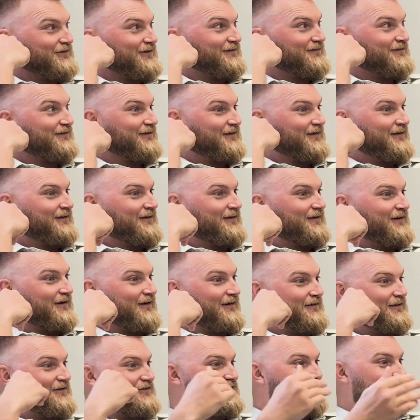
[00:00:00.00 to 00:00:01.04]
on,
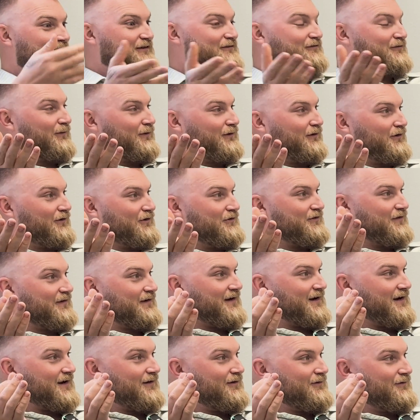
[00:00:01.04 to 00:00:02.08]
are they just going to foreclose on the
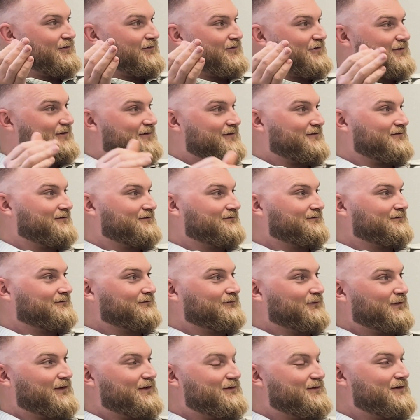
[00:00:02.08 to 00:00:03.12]
house, or
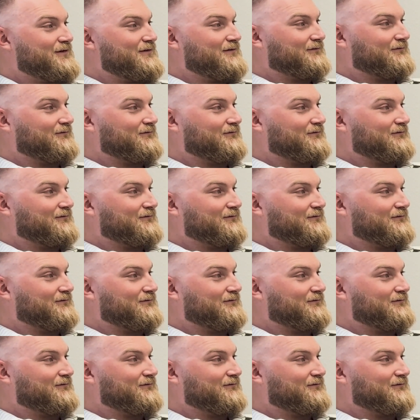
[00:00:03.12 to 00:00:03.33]
what do you do?